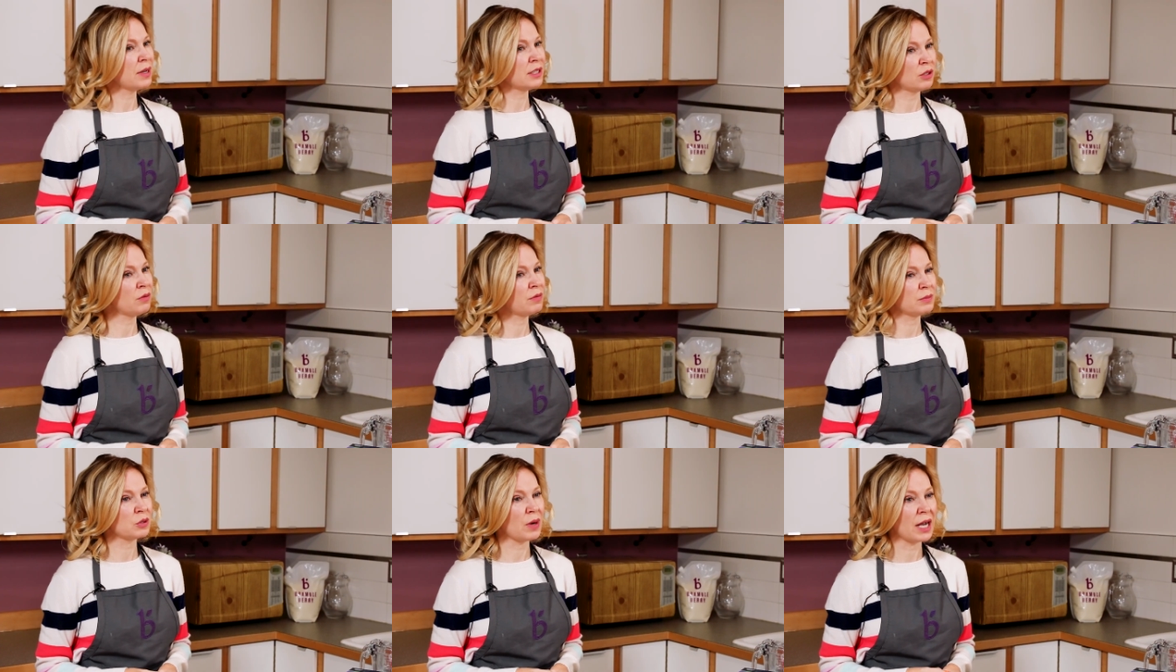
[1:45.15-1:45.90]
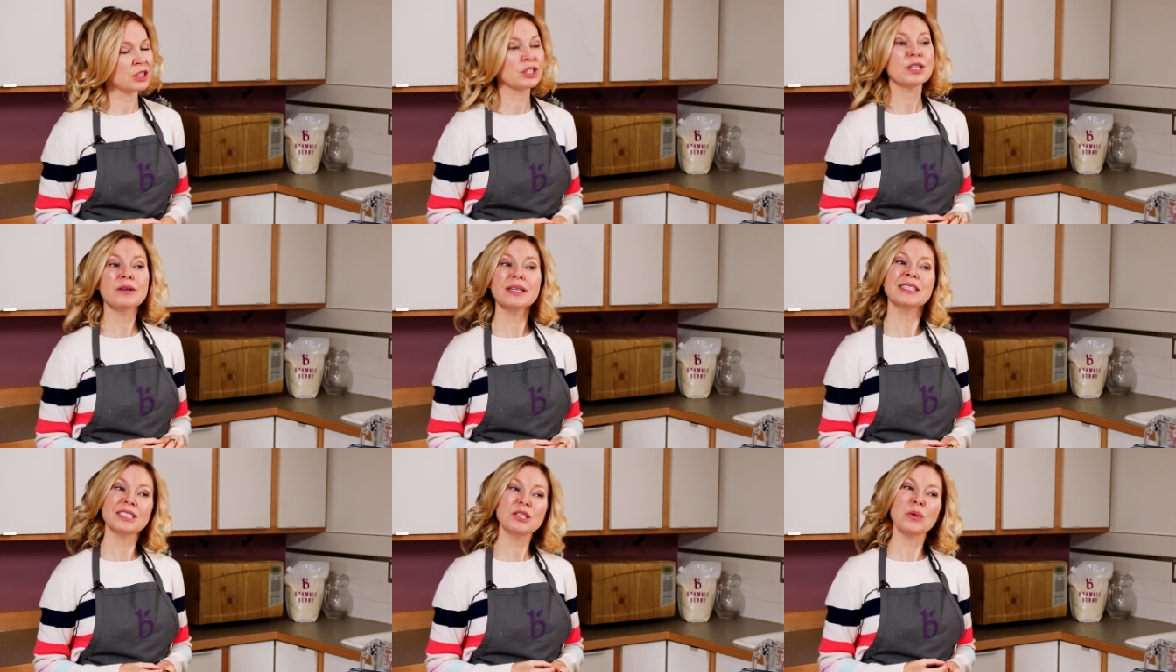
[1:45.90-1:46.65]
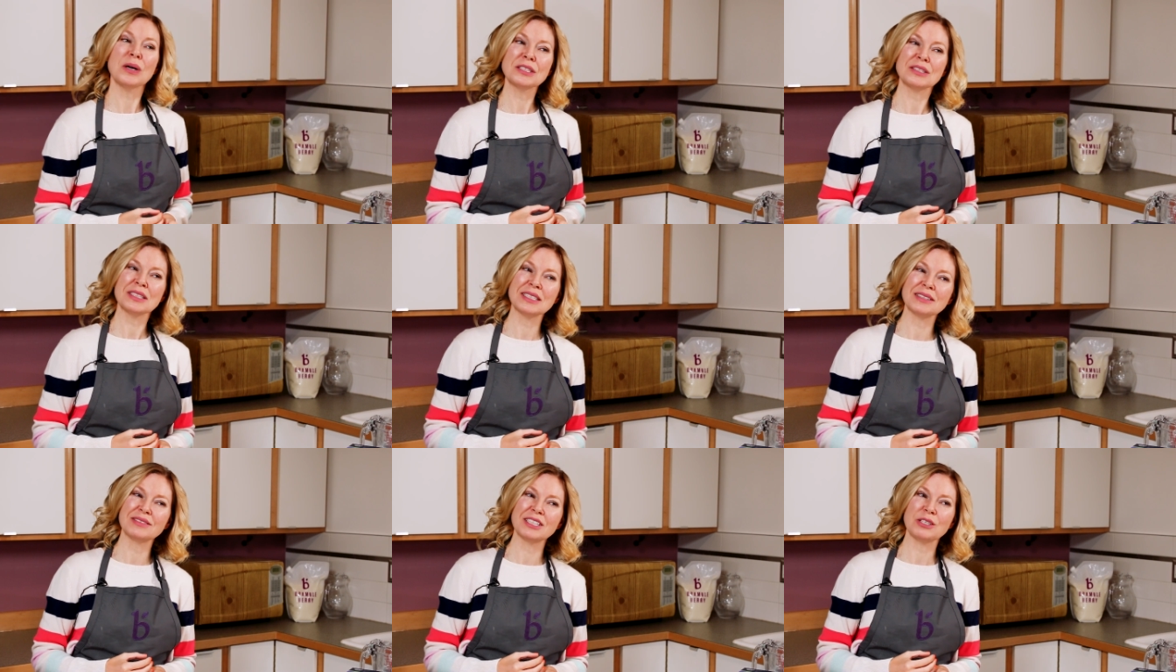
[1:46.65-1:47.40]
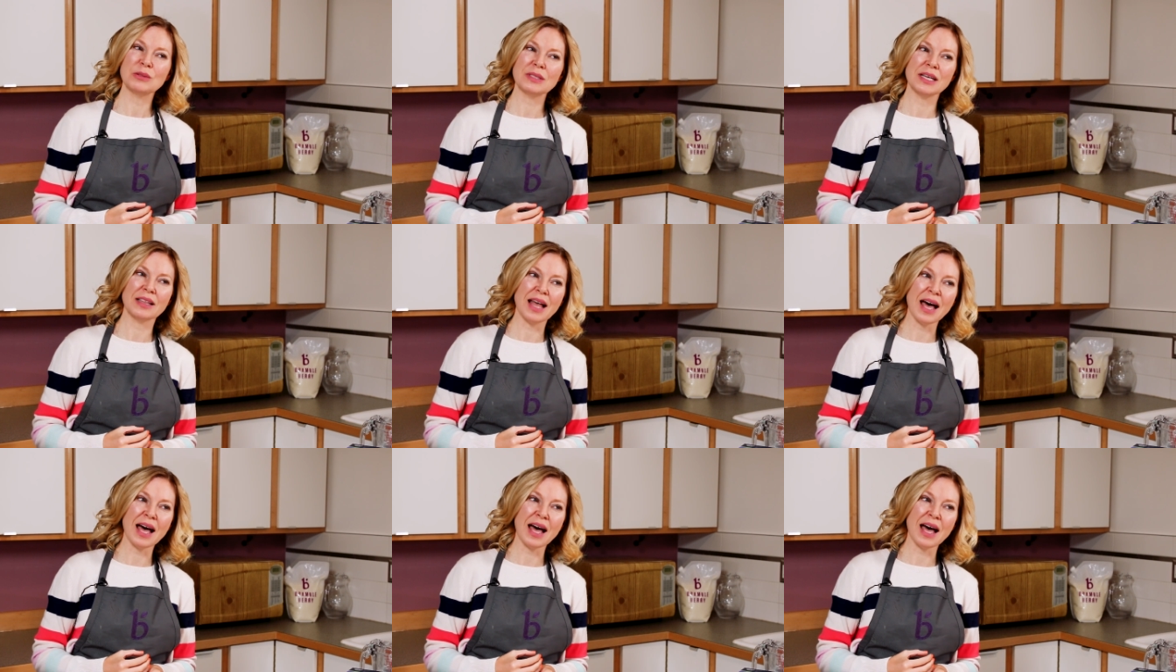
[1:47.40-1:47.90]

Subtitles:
to make soap from scratch, there is no alternative to using